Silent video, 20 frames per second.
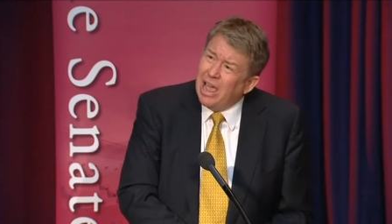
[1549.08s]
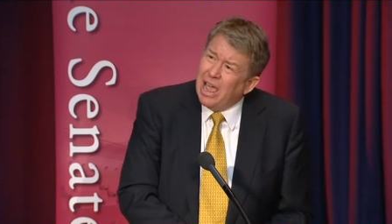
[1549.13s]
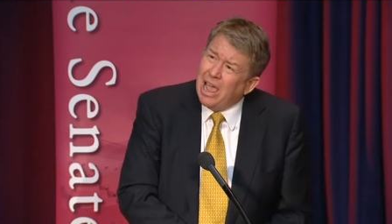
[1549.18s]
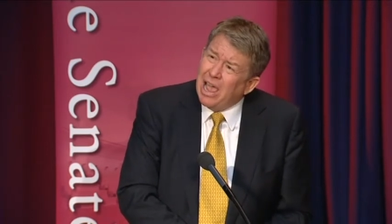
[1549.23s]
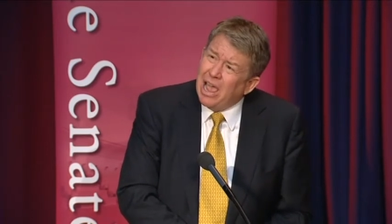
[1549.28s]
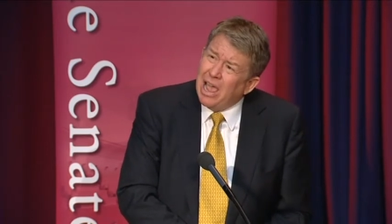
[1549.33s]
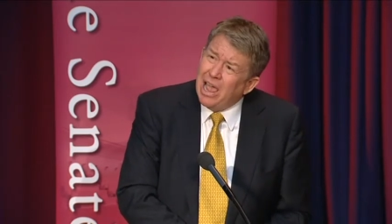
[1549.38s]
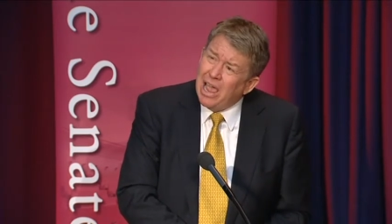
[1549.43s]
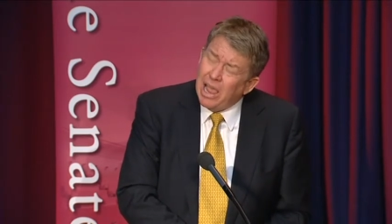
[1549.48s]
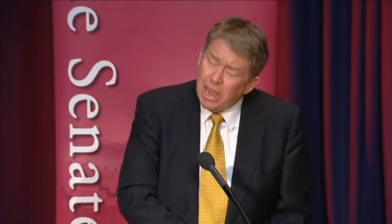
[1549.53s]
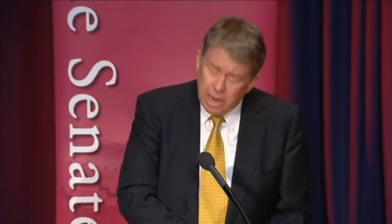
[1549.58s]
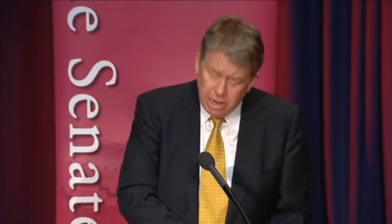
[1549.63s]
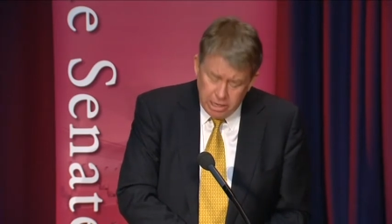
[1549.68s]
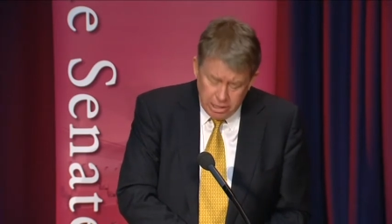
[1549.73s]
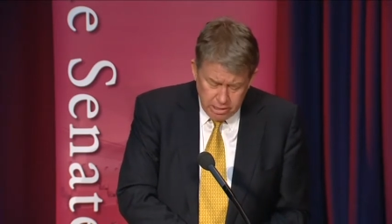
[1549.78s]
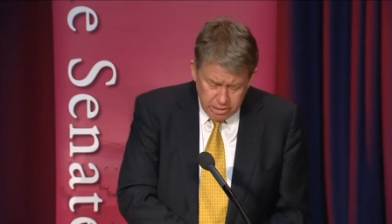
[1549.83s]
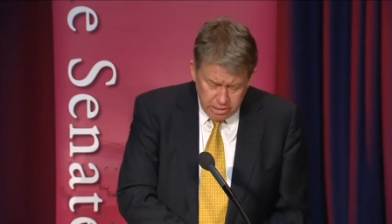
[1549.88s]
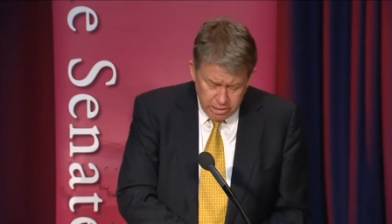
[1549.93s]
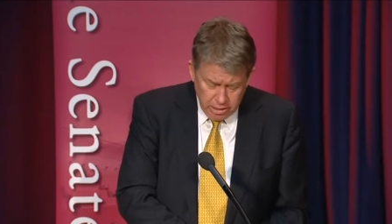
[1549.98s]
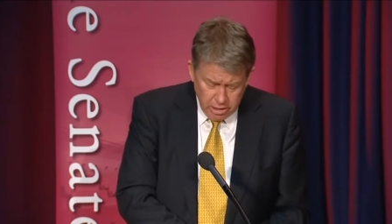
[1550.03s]

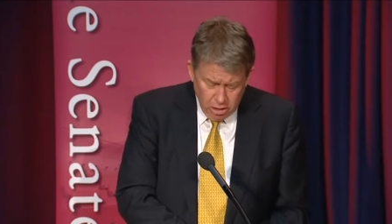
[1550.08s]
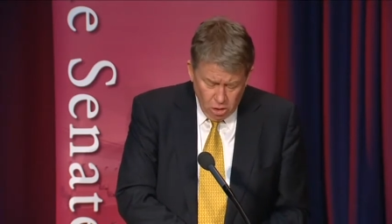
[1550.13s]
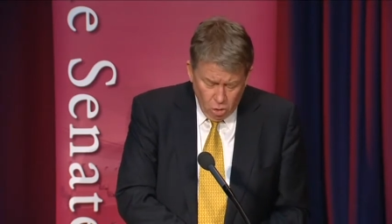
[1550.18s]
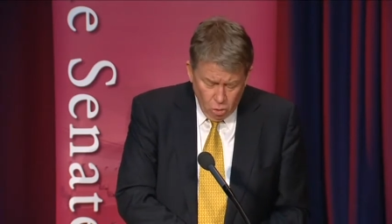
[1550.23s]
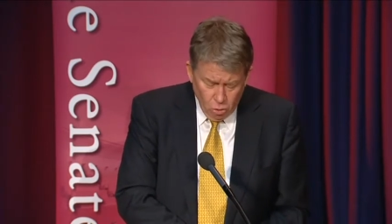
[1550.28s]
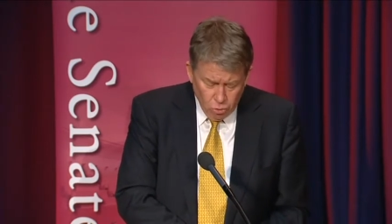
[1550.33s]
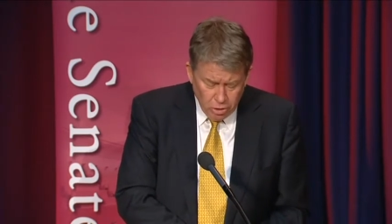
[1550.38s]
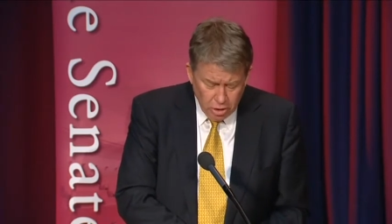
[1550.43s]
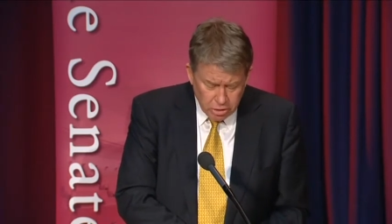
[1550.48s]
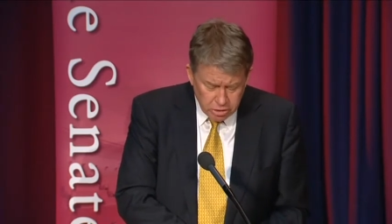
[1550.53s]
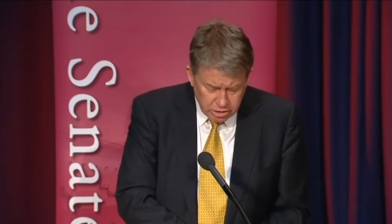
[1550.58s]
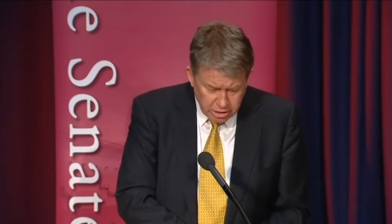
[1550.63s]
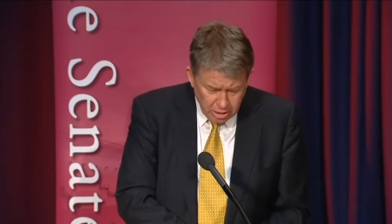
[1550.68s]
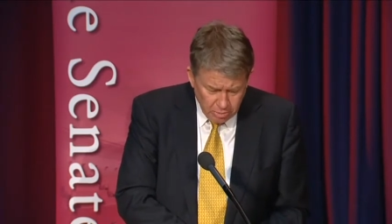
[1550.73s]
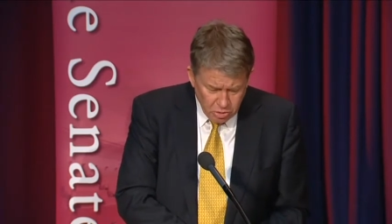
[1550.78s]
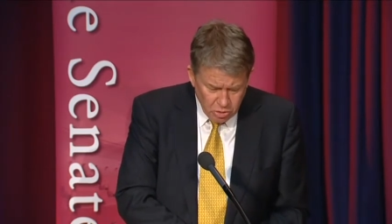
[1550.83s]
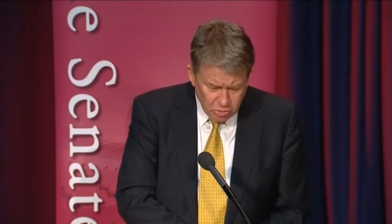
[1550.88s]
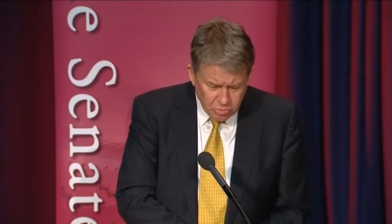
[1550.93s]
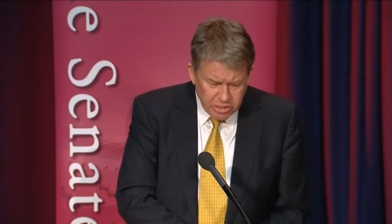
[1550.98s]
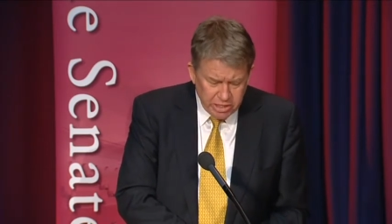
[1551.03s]
And although some
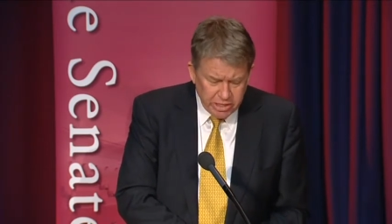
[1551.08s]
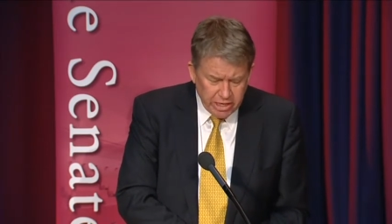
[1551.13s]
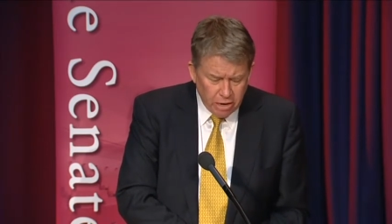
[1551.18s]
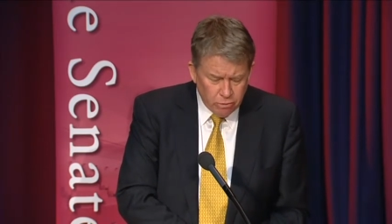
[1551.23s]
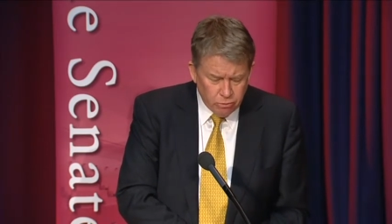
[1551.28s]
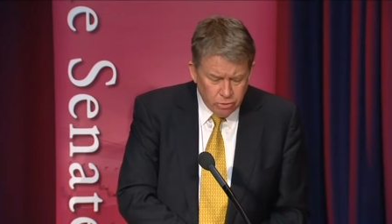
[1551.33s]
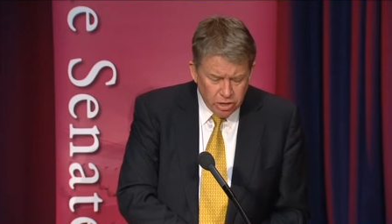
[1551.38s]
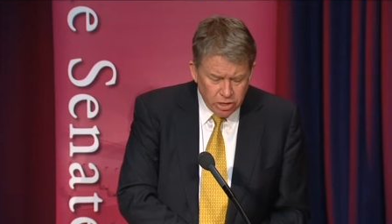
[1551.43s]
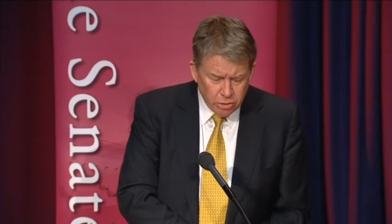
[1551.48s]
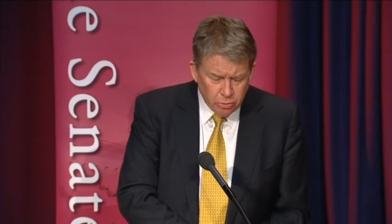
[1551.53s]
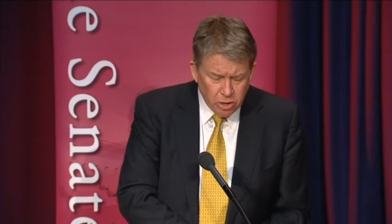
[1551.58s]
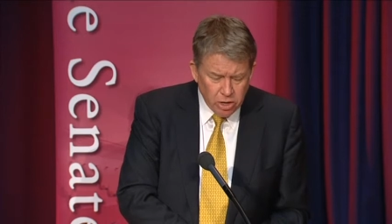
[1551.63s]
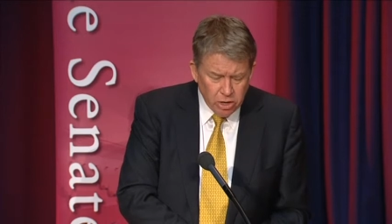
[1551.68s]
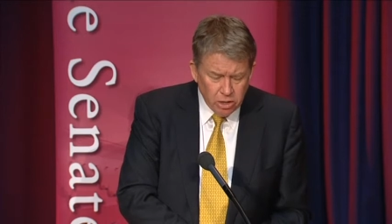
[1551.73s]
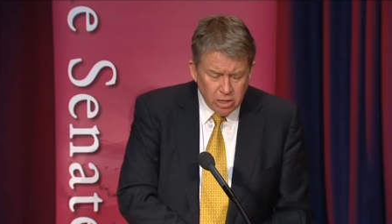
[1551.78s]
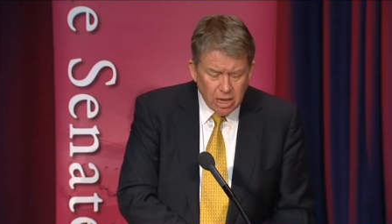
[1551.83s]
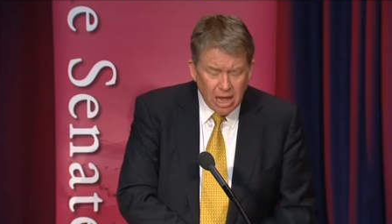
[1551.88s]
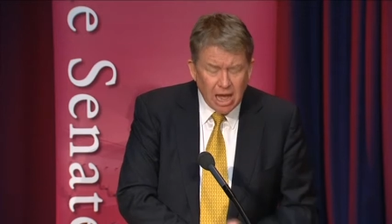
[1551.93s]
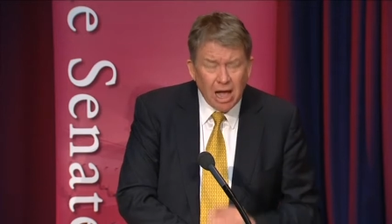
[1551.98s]
of them did that really well,